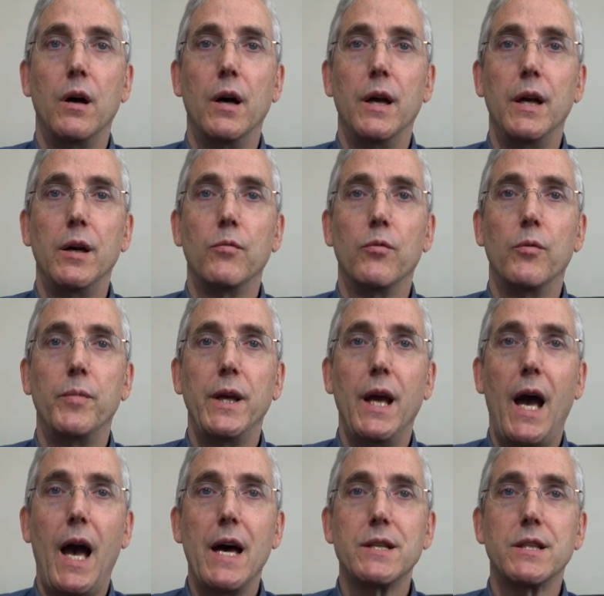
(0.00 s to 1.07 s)
it will be
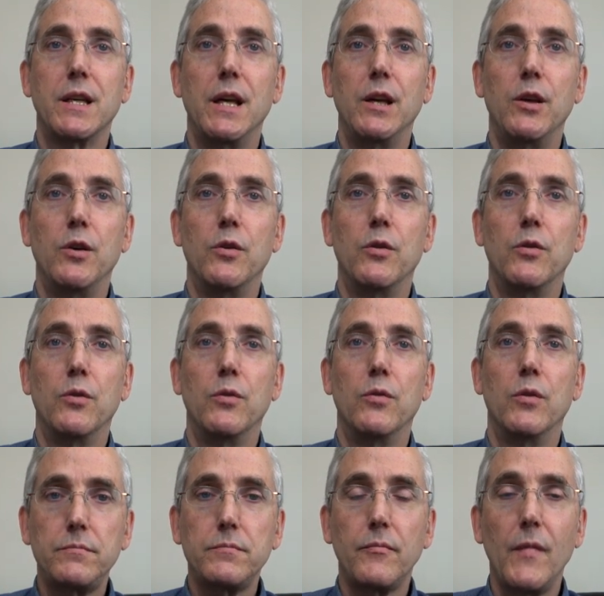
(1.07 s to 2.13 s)
asking
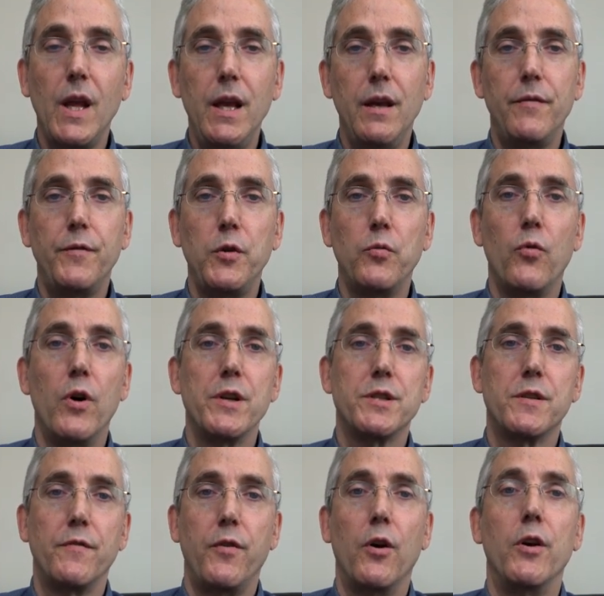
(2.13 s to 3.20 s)
you if you want
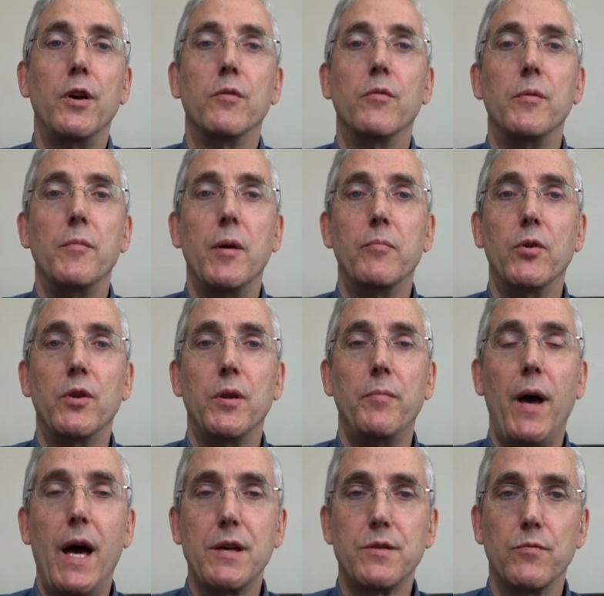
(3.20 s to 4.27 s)
Safari to remember the
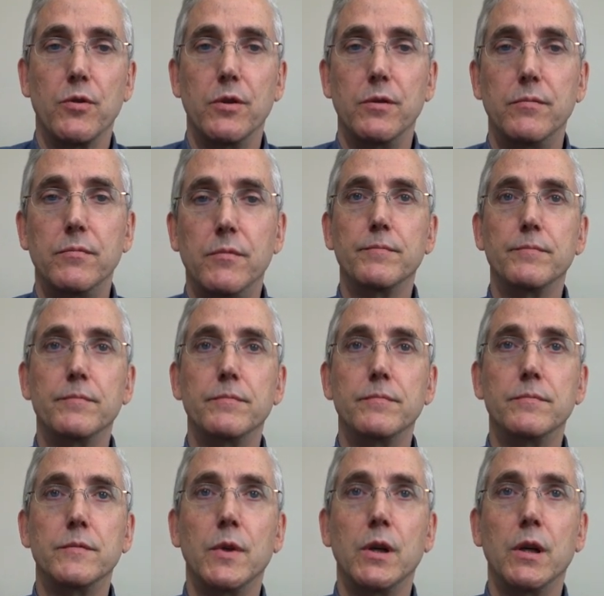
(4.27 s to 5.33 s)
password.
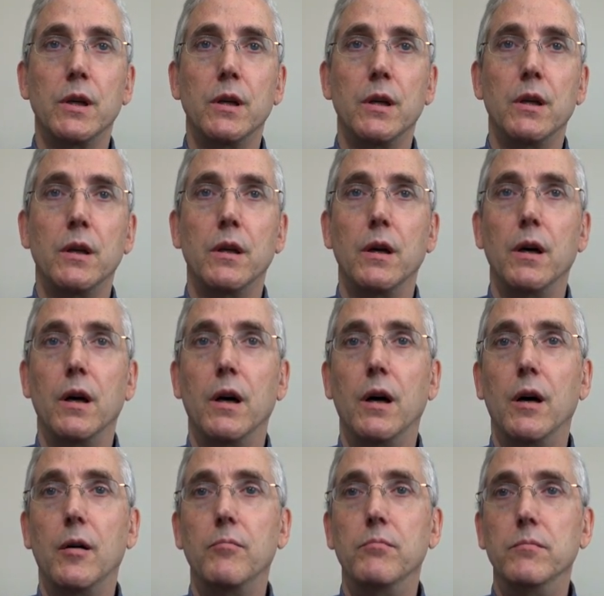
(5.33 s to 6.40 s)

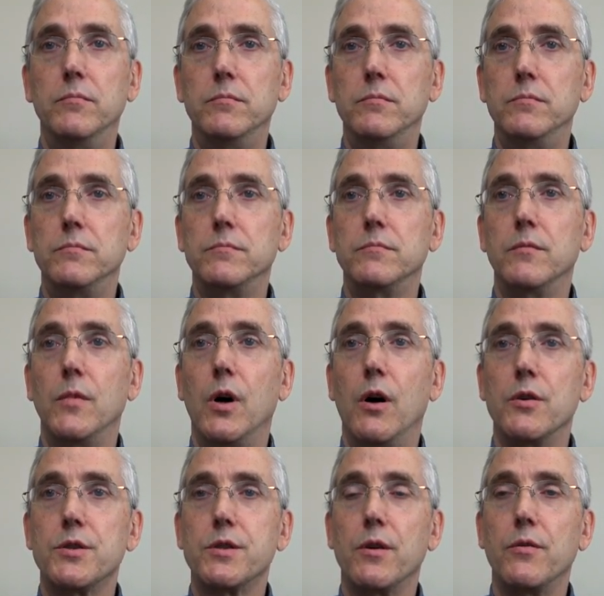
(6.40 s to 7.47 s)

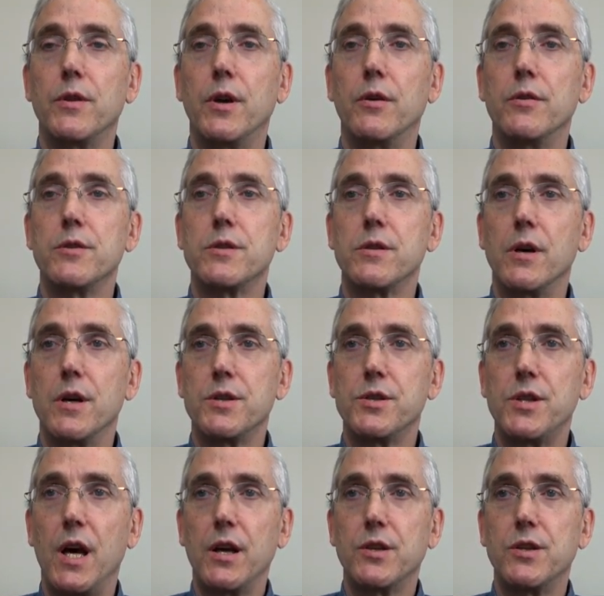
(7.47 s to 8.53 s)
Also, there's a
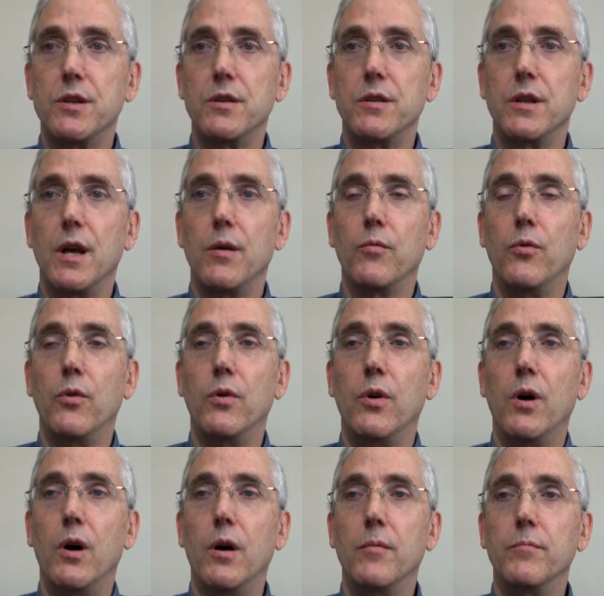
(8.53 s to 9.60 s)
section that will,
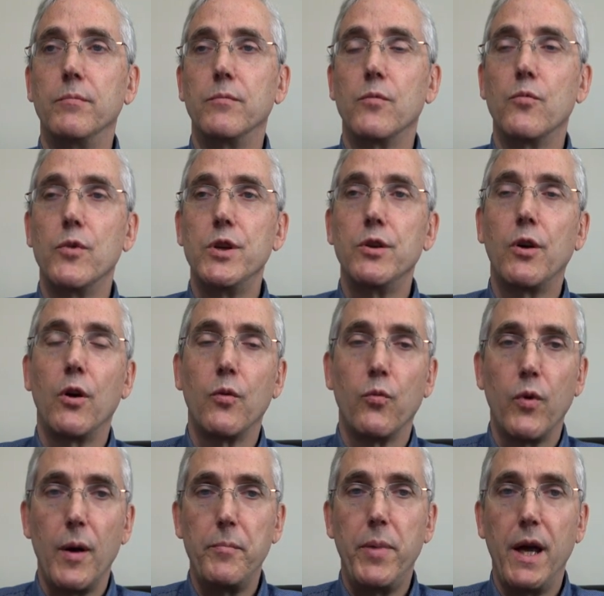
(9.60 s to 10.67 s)
when you go to
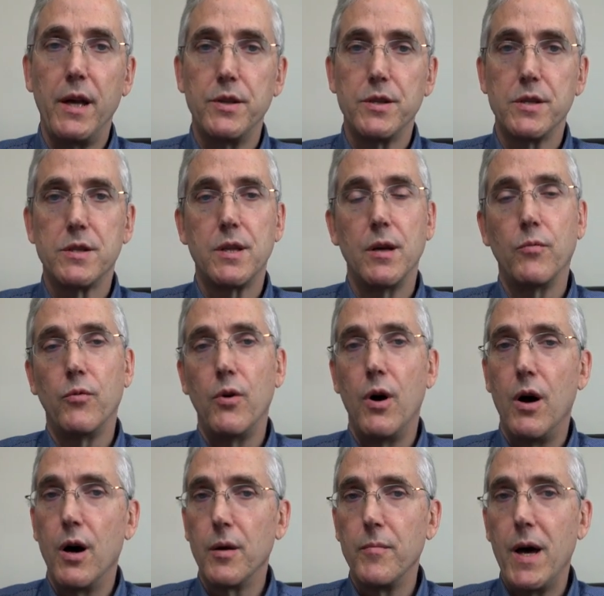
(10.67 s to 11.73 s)
web pages, that will
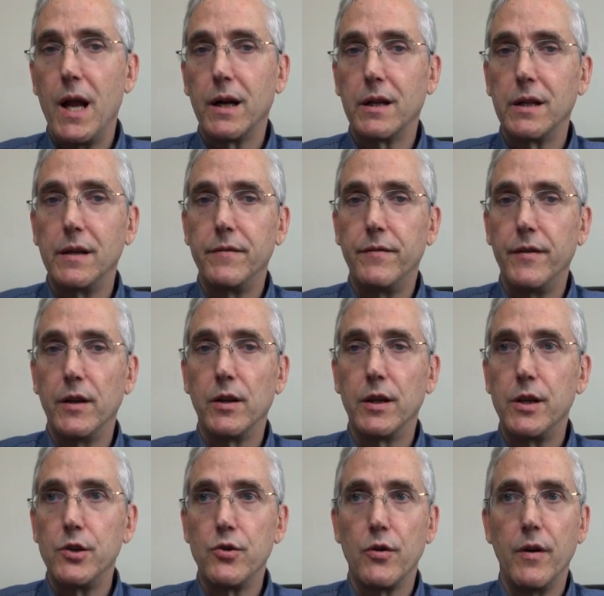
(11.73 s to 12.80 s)
automatically fill
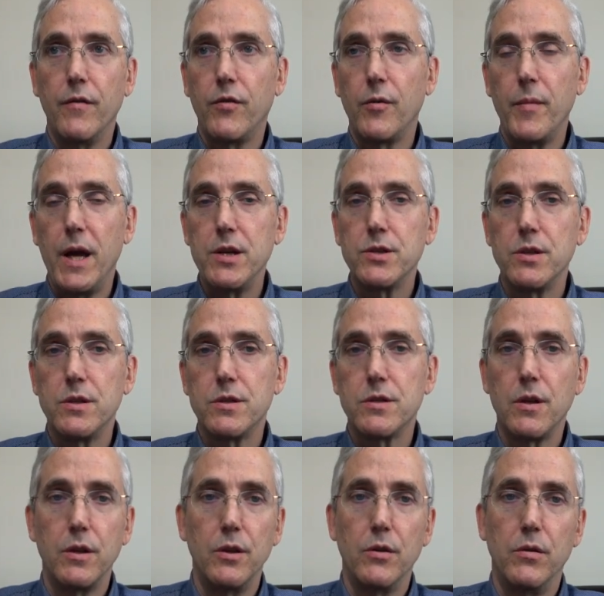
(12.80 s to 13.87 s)
in your information,
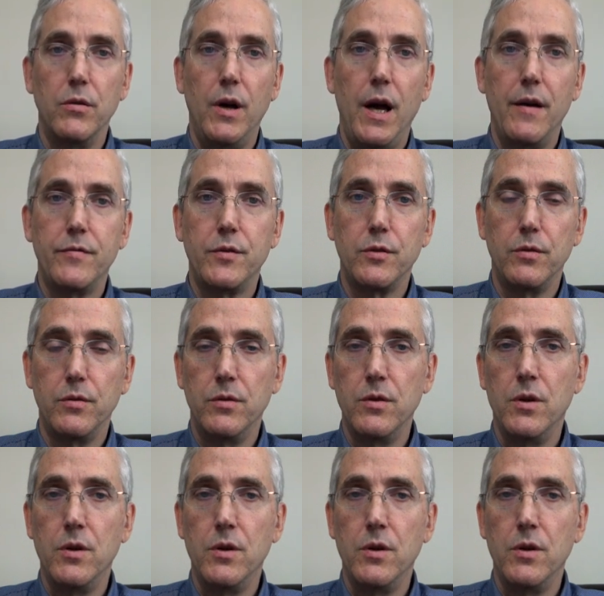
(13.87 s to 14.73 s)
so you don't have to